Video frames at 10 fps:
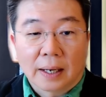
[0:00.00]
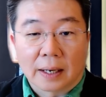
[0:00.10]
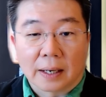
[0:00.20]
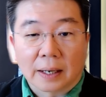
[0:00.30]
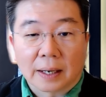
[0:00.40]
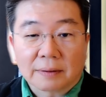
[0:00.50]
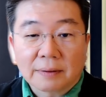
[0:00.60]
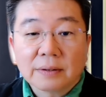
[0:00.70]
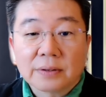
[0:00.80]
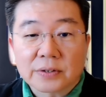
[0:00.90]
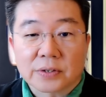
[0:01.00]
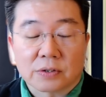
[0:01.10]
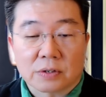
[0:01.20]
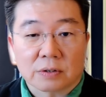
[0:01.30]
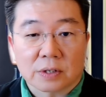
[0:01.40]
And I think this
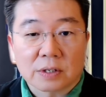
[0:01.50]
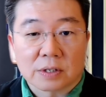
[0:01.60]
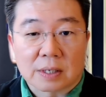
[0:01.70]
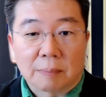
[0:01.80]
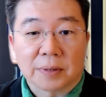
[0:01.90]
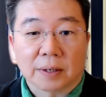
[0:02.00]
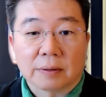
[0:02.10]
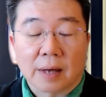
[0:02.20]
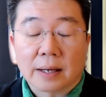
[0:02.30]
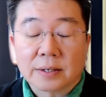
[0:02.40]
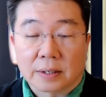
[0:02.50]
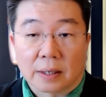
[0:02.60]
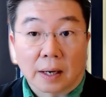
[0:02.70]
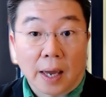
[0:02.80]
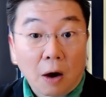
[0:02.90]
is something that
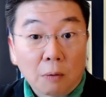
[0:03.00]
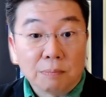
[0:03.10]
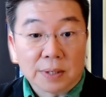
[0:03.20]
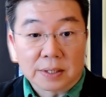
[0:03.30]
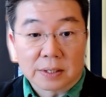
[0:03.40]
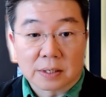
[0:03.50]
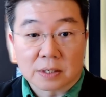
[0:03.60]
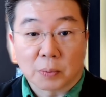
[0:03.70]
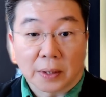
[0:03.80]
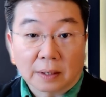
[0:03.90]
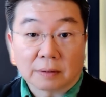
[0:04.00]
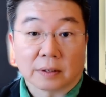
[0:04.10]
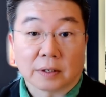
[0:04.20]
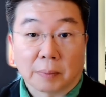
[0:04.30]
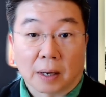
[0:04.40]
help businesses when they
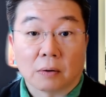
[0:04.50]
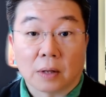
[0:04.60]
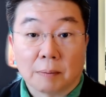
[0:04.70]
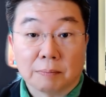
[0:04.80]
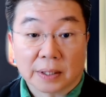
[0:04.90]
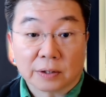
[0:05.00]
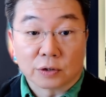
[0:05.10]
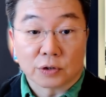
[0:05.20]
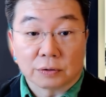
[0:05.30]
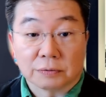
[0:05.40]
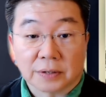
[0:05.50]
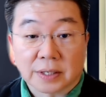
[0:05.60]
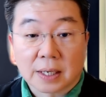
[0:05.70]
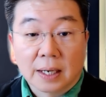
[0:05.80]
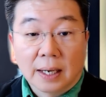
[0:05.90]
think about digital
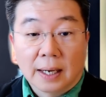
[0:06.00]
first.